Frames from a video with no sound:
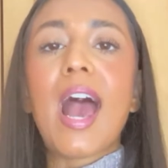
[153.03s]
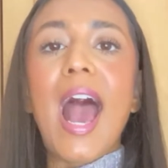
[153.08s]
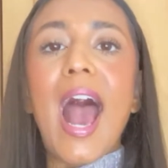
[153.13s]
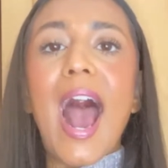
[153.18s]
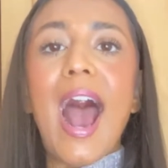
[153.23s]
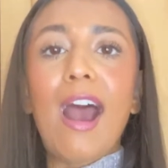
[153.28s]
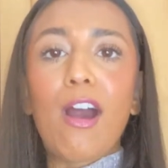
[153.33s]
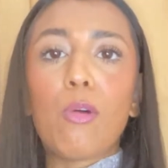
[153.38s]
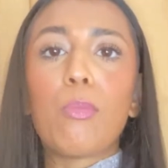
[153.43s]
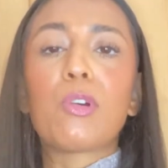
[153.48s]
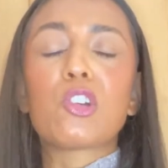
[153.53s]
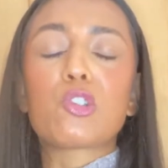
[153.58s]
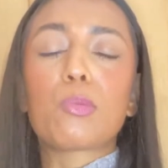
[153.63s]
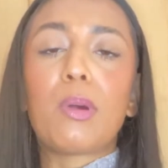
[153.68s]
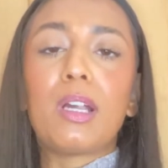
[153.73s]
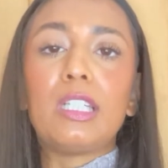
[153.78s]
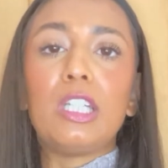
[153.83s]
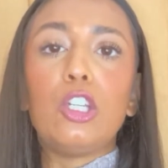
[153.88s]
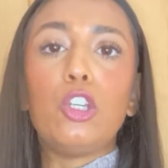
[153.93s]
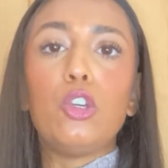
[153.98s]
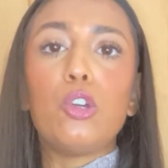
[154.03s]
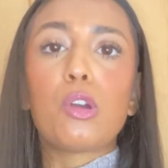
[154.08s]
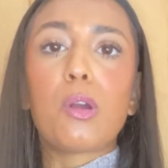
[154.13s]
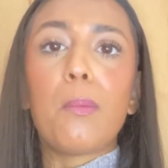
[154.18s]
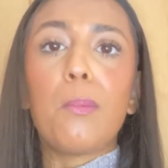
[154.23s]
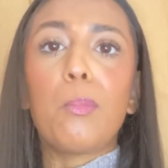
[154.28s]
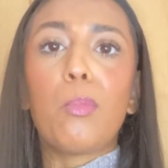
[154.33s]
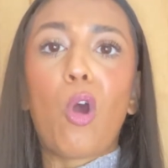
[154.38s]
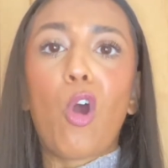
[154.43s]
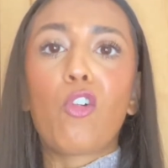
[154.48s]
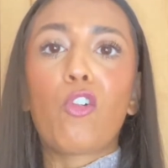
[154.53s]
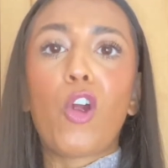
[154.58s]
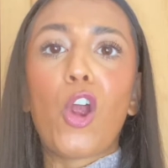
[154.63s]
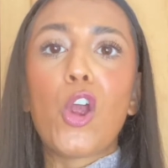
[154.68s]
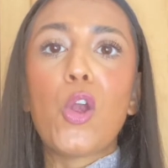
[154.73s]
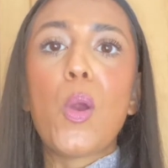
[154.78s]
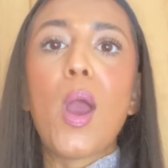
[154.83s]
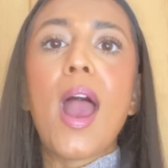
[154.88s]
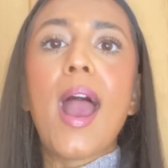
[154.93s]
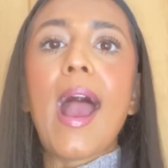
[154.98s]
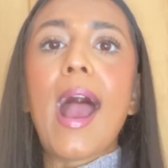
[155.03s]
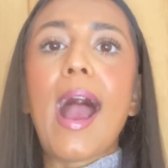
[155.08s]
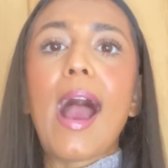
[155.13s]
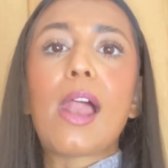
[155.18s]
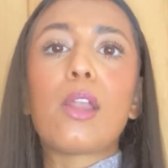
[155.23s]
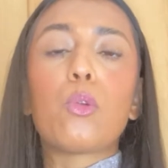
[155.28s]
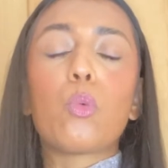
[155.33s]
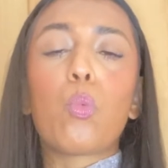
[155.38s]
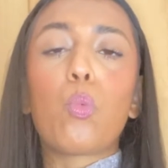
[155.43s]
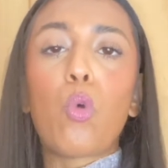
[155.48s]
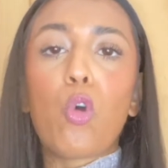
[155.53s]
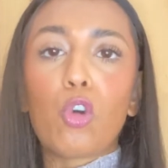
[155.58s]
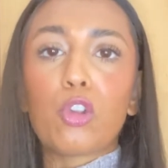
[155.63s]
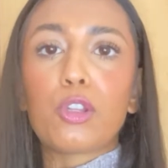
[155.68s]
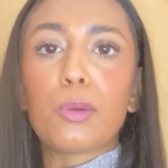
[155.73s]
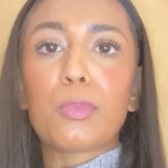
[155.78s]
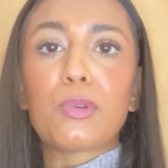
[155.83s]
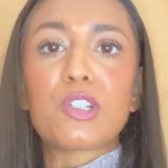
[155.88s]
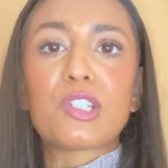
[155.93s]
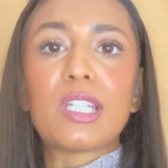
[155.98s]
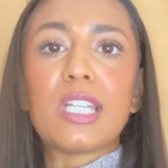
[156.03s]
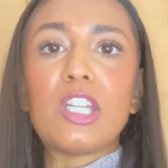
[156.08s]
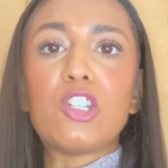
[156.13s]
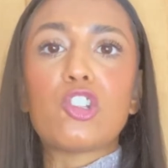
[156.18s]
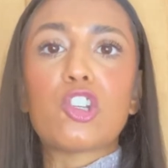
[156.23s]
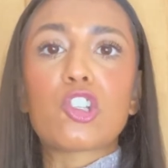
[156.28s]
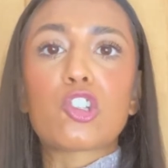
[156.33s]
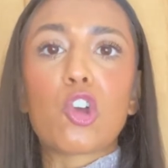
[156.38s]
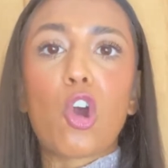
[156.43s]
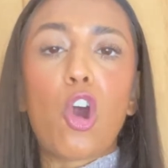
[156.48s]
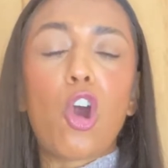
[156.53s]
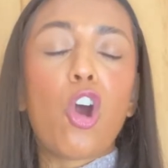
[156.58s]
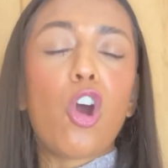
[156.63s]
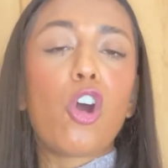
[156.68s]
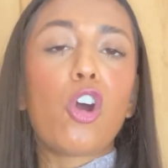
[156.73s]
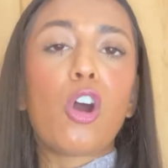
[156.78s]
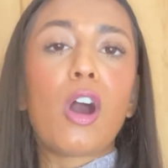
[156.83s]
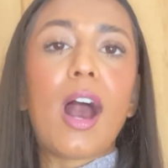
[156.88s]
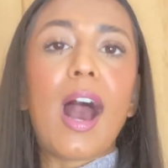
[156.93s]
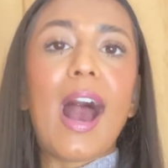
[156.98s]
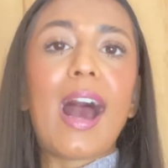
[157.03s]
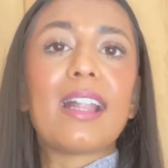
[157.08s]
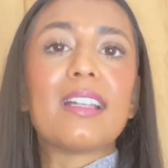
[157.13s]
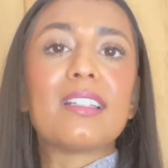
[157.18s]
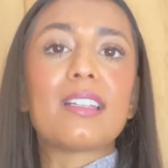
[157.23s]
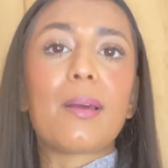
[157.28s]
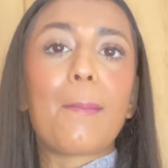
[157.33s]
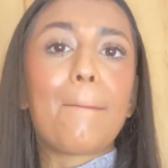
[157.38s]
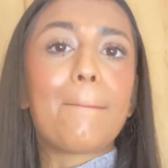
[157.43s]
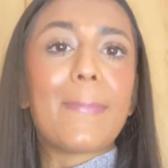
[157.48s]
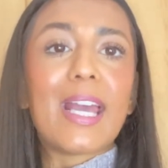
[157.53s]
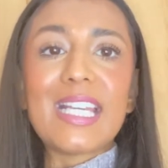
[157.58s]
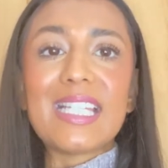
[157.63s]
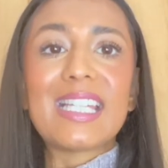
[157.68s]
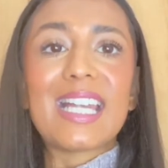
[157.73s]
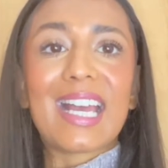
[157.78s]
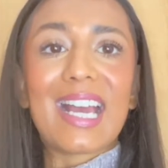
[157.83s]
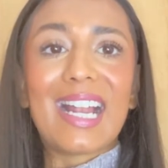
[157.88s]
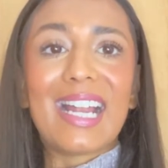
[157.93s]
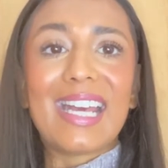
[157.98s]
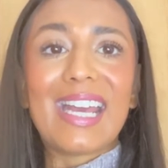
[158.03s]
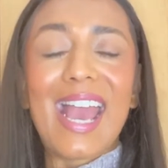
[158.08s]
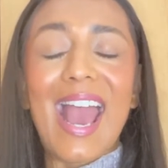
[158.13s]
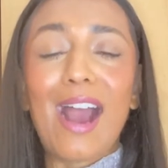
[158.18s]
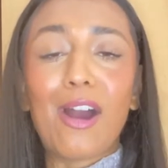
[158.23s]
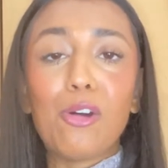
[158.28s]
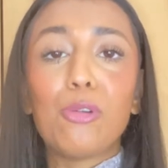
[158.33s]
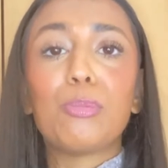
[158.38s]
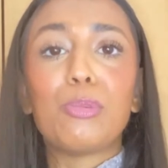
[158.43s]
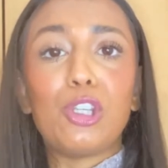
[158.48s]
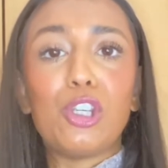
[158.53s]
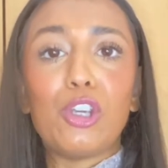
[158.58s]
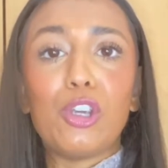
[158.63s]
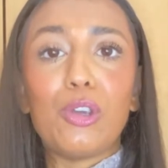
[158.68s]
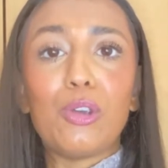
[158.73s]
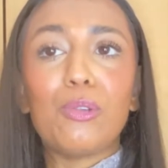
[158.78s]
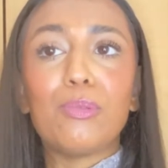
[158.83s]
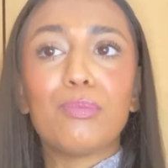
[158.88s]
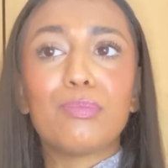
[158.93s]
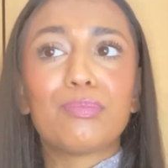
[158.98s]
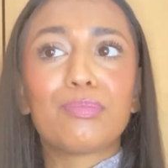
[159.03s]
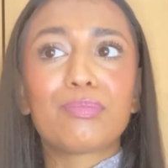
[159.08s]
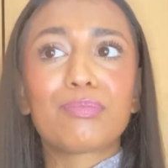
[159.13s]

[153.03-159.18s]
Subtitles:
How much money you can borrow and what the procedures are, and basically help you